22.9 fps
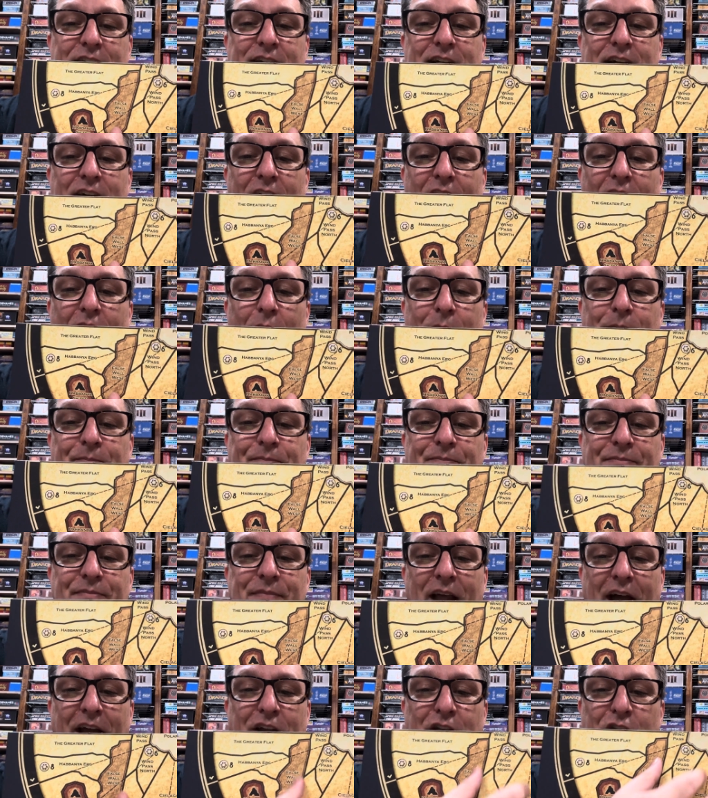Um,
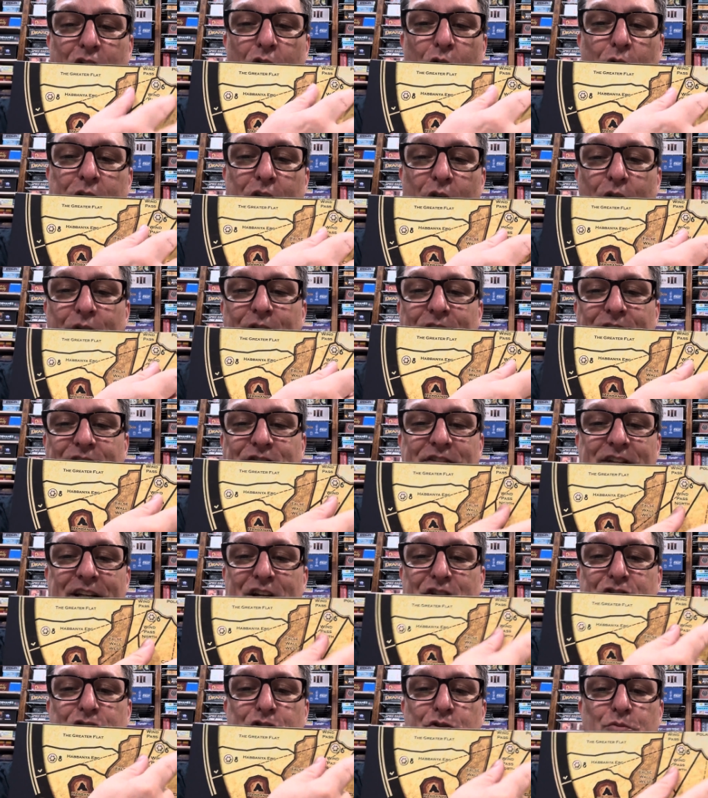I know, you know, there's
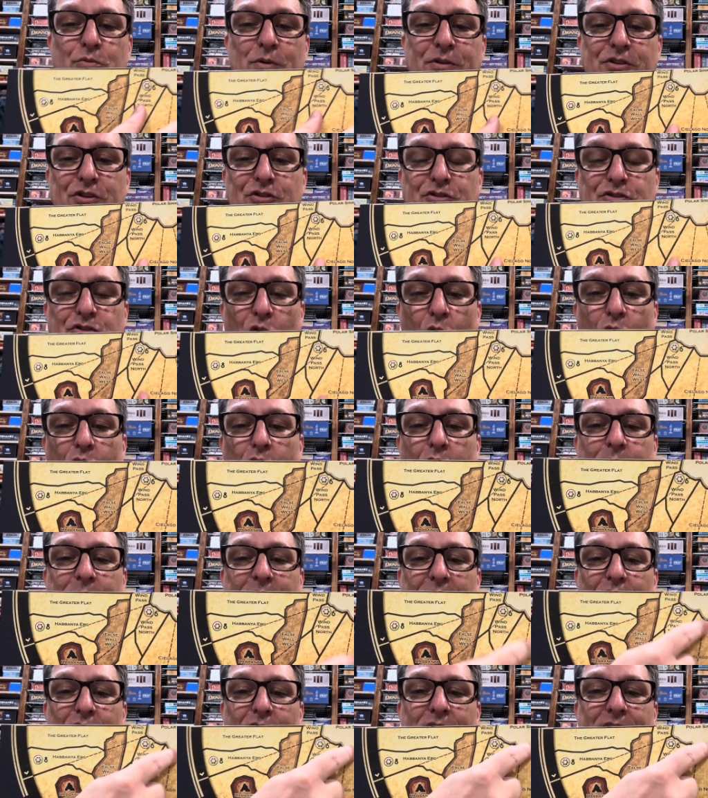issues with the storm.
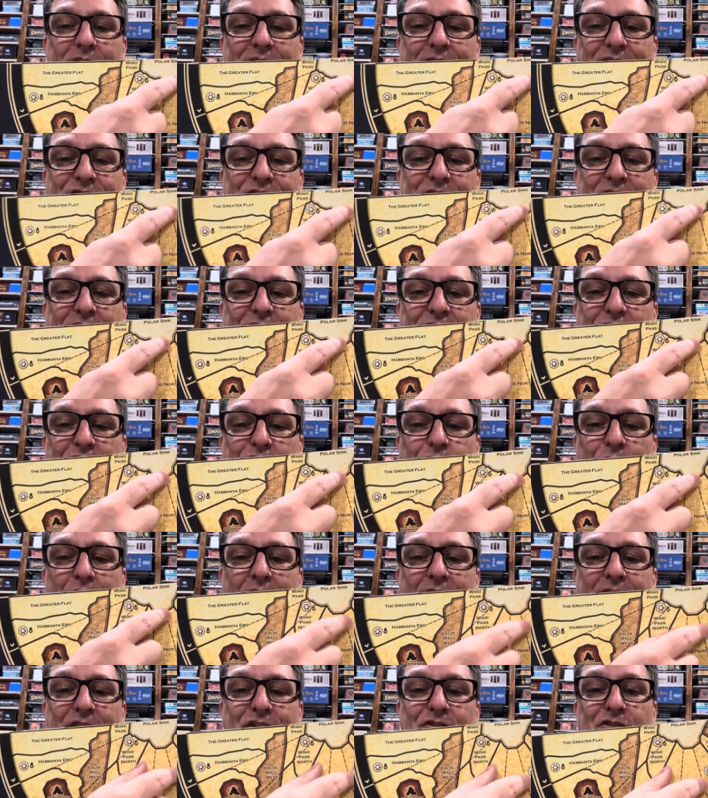You know, uh, let's say that the
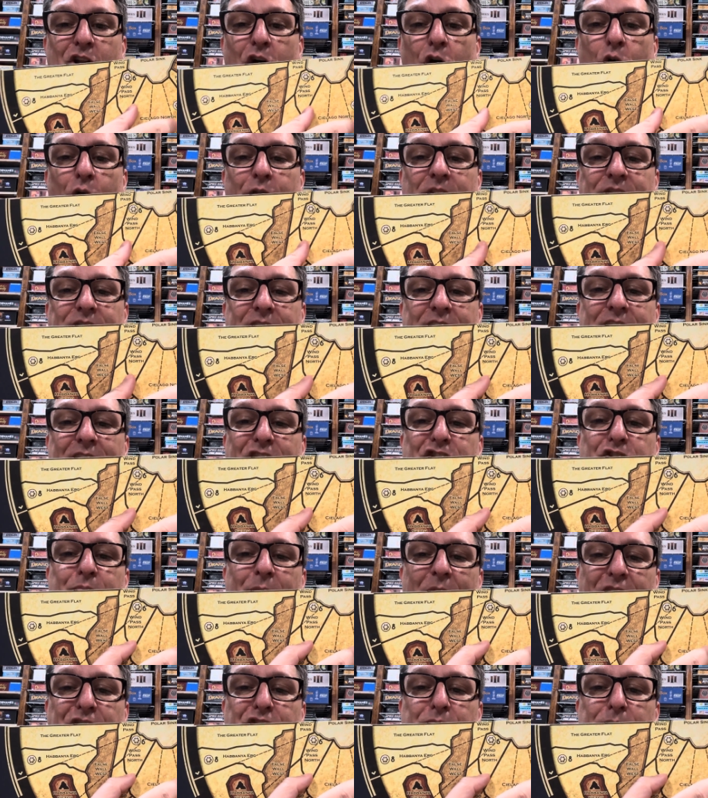Atreides know that the next
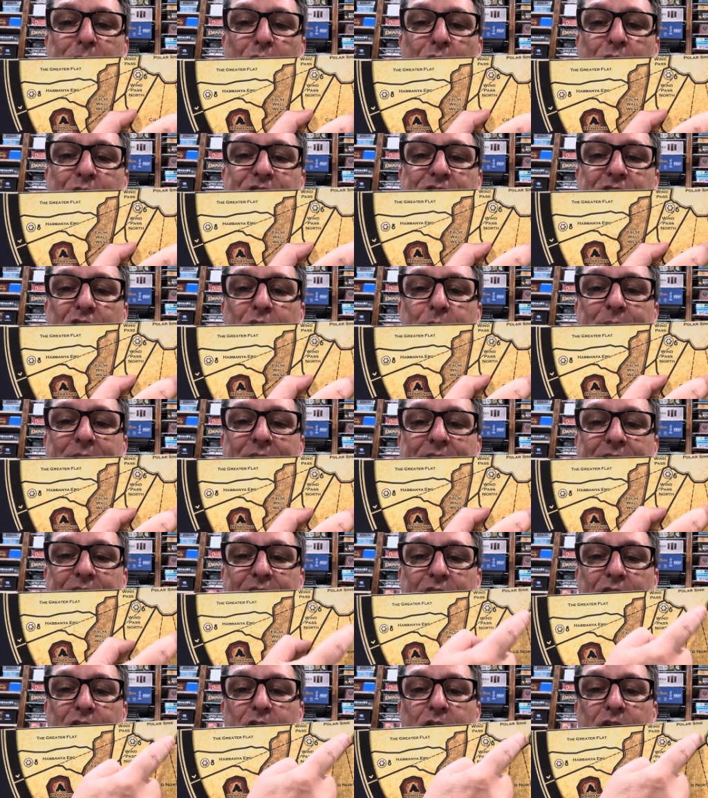spice blow is going to be
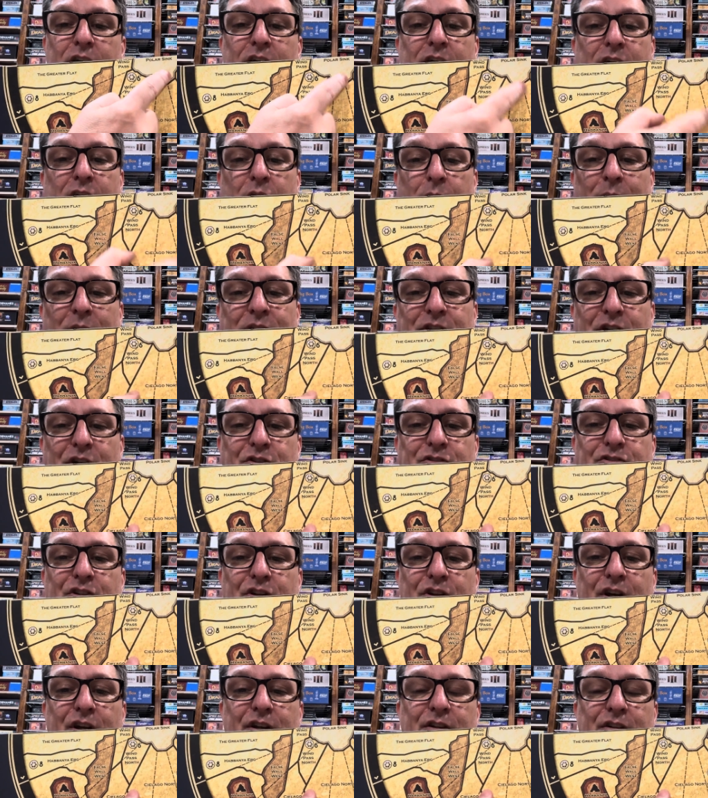here, but there's
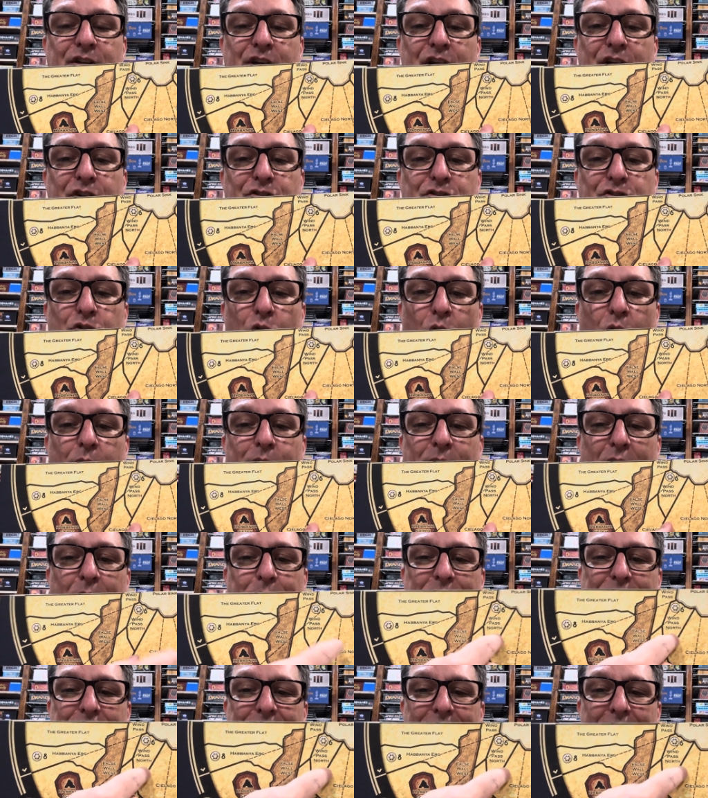a storm there.
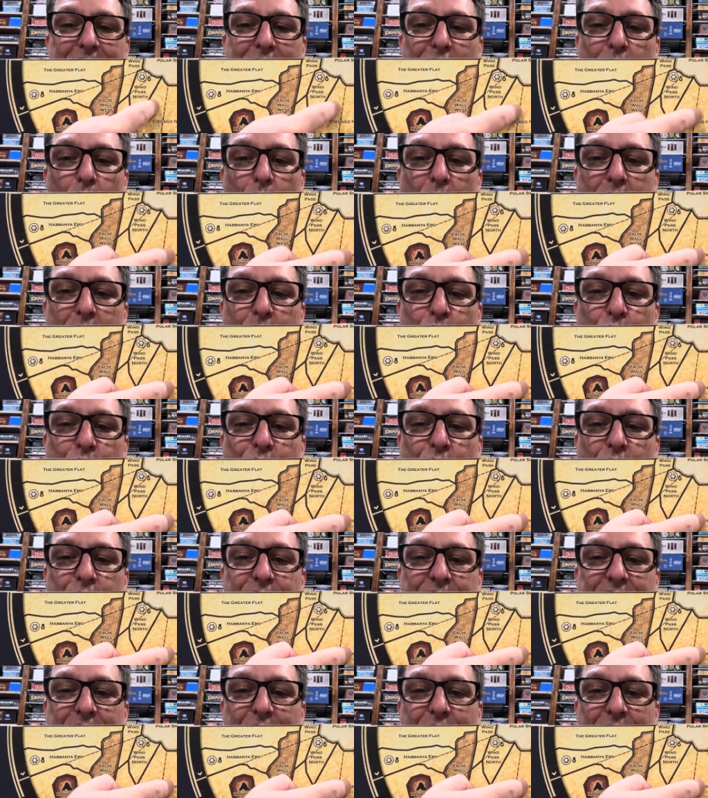But they're not going to want to move
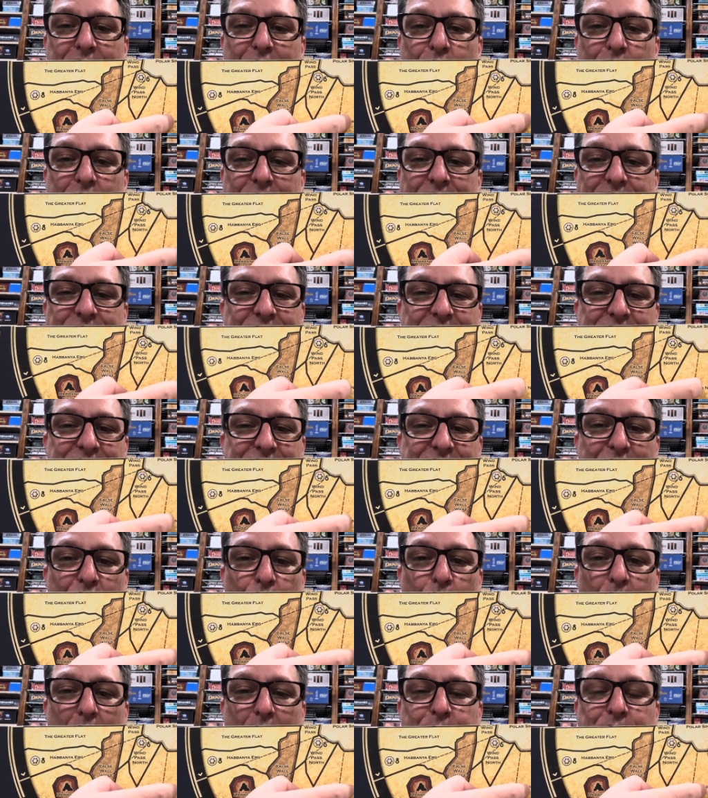over here anyway because they just
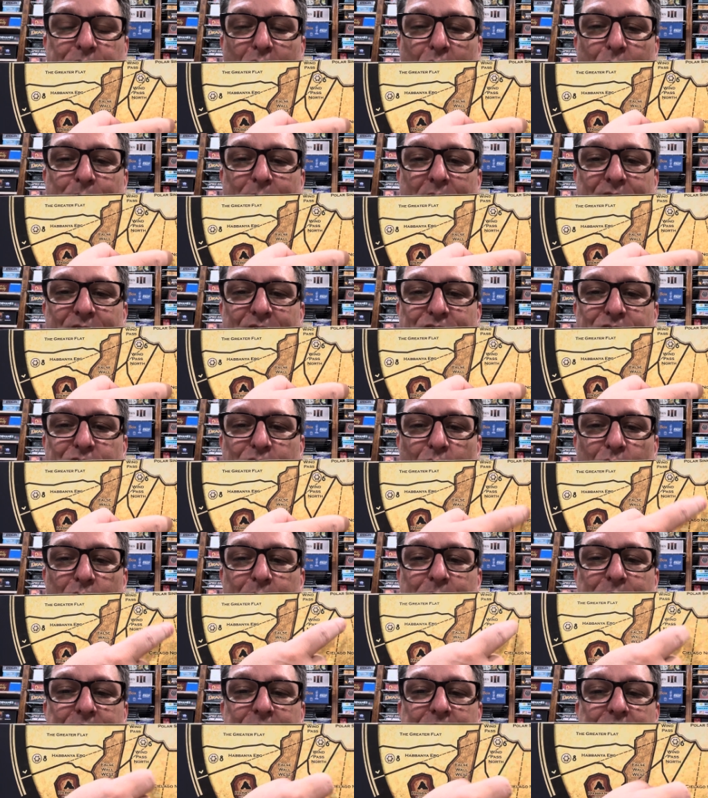get wiped out by the
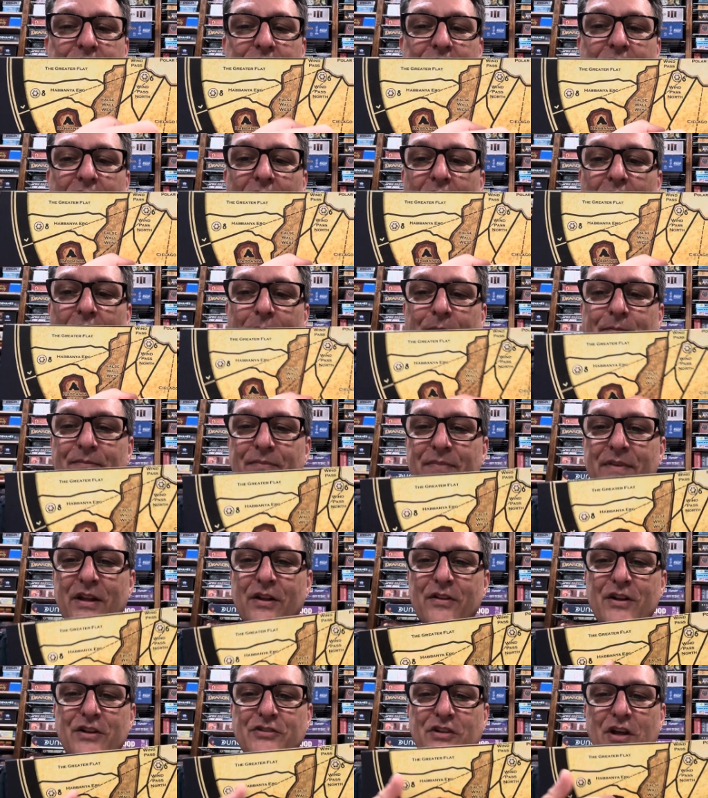storm. Um, you
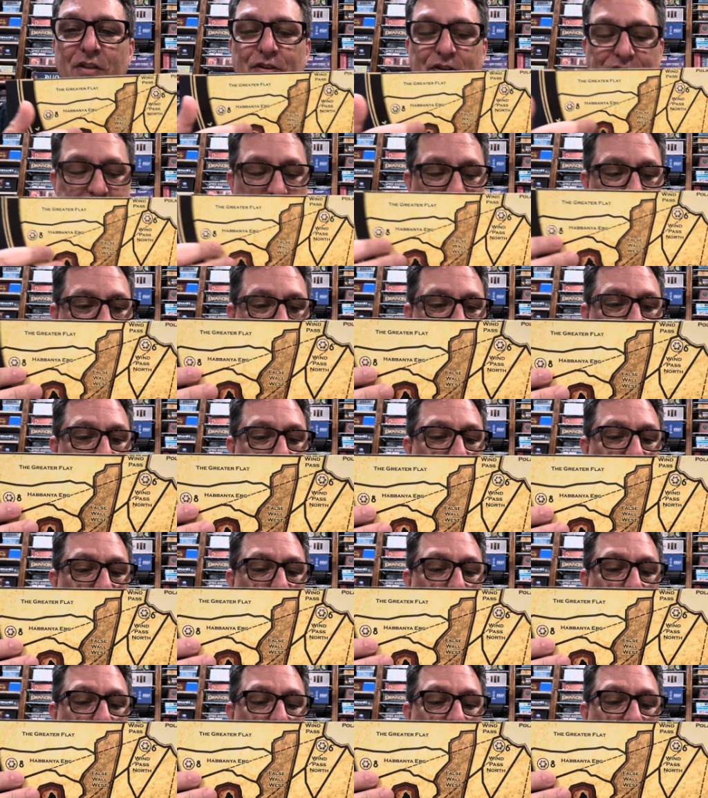know, there's other
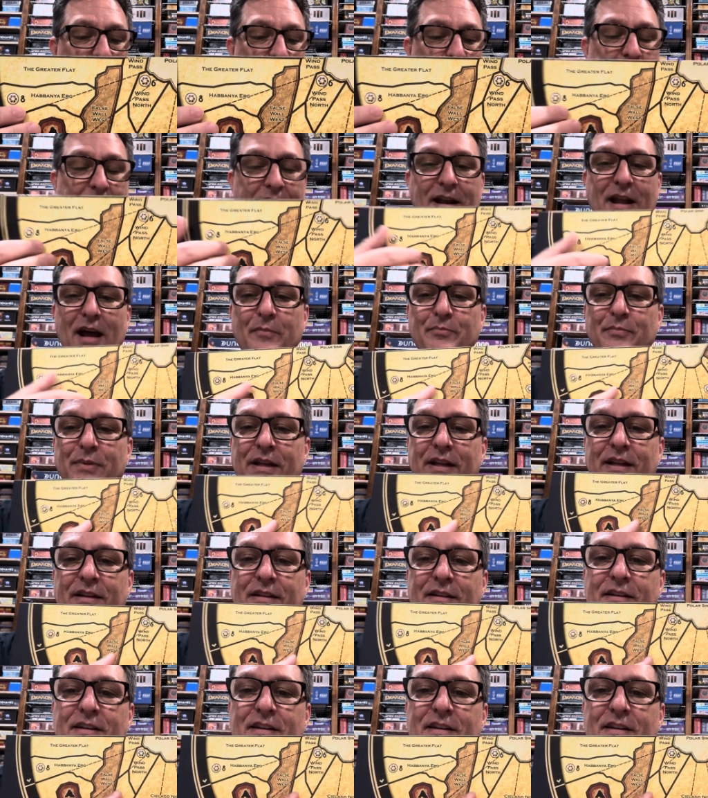territories where that may not be